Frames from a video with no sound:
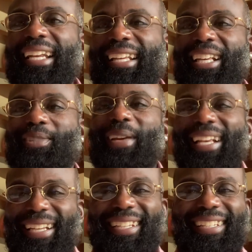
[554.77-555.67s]
Because we
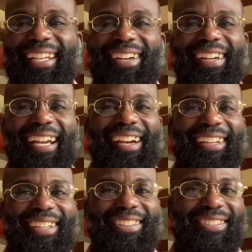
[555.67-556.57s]
can still hear
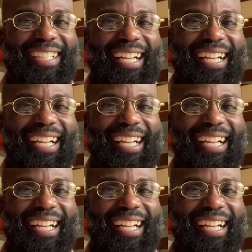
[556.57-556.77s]
you.